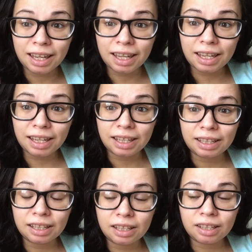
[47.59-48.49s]

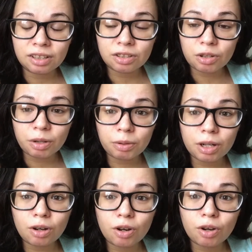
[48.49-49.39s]
and so I
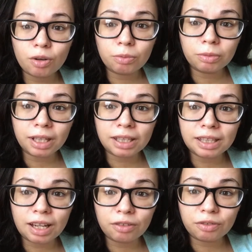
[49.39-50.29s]
went home, laid
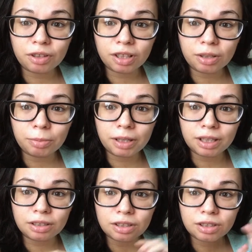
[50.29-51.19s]
down for a little
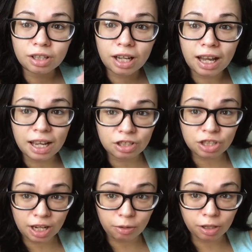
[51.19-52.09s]
bit, took a hot
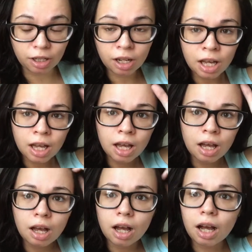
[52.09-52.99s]
shower,
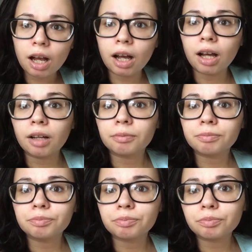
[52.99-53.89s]

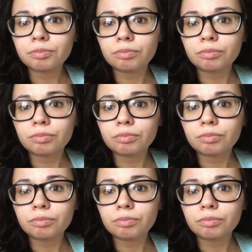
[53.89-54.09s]
and